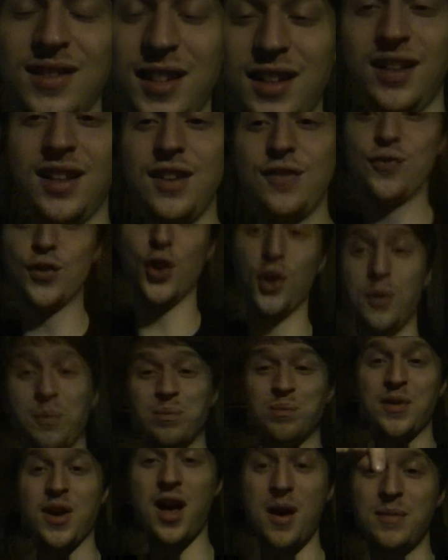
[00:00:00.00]
Leave your
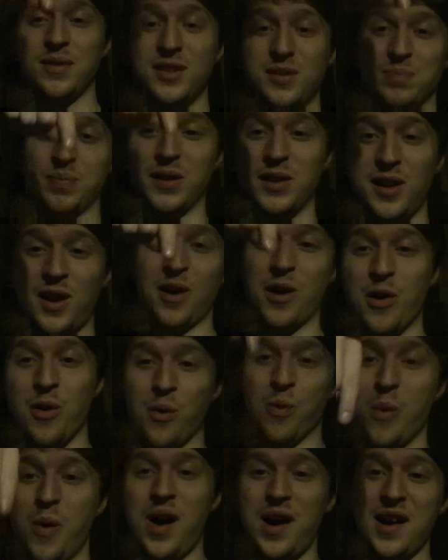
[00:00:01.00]
comments below.
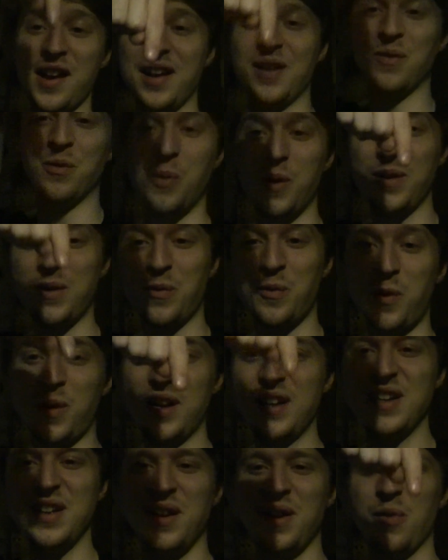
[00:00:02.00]
What
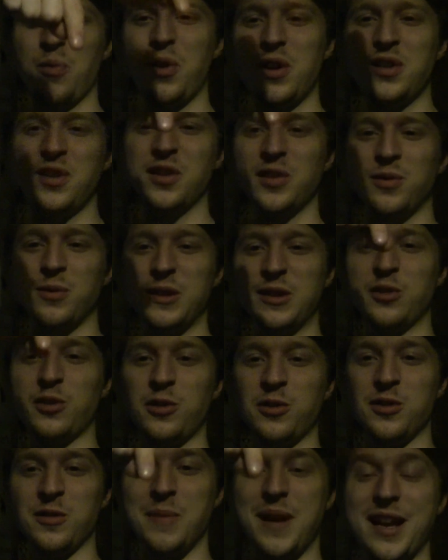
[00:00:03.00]
does
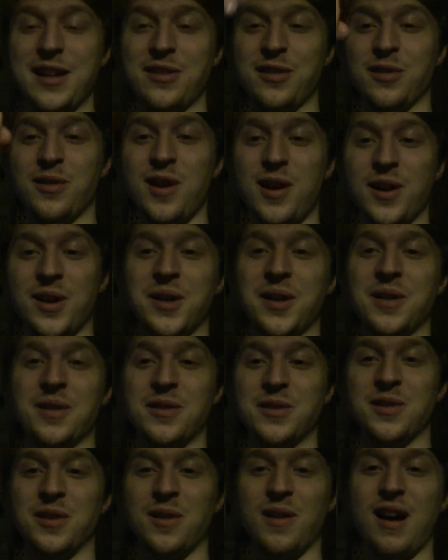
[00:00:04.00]
Wazorcer-Mancerok
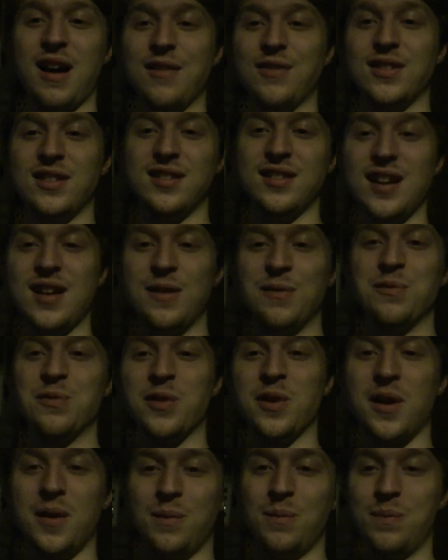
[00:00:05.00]
derive its name
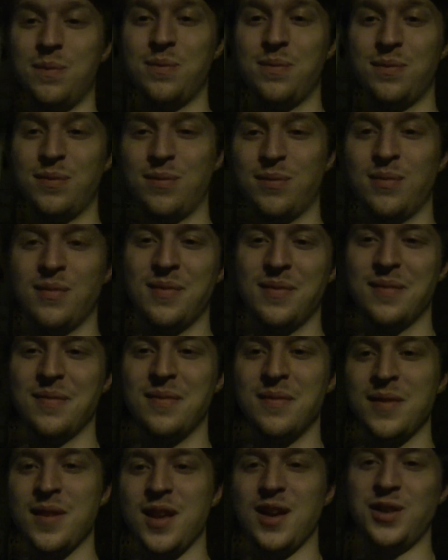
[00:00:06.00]
from?
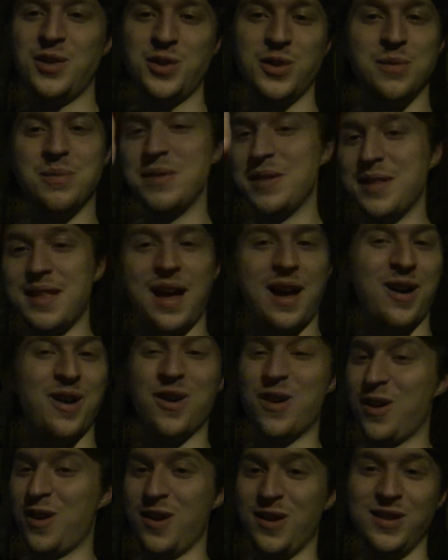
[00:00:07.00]
It shouldn't be that
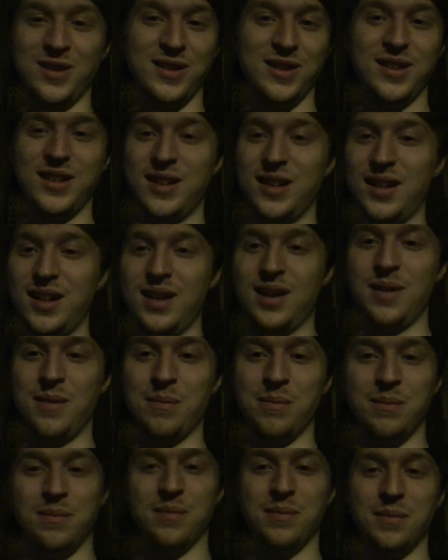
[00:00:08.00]
hard,
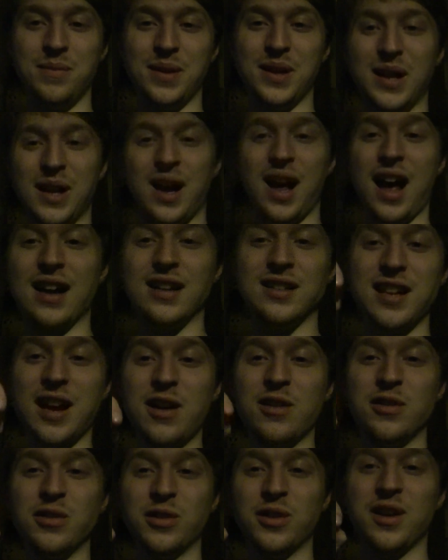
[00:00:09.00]
but
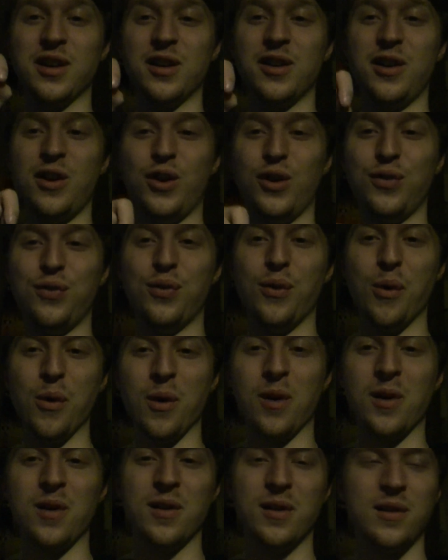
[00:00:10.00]
doubt you'll get all
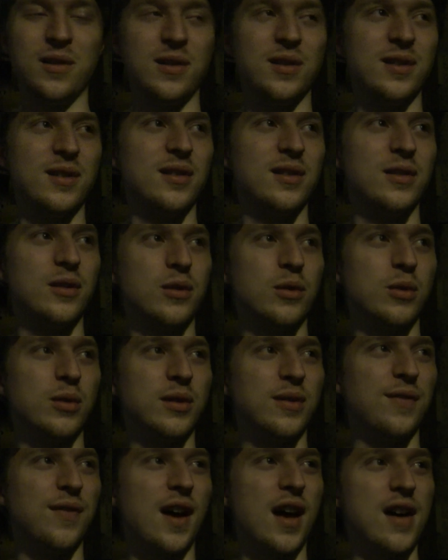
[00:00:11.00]
4. Or is
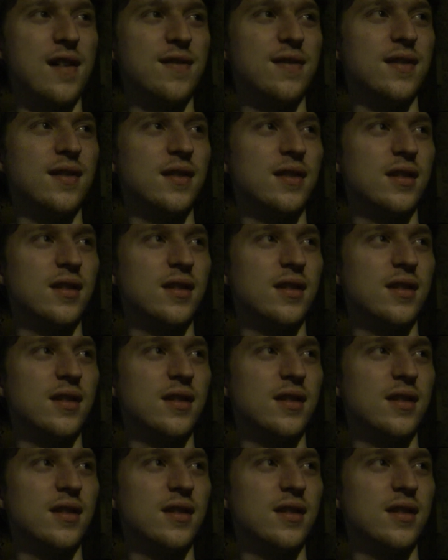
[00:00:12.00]
it 5?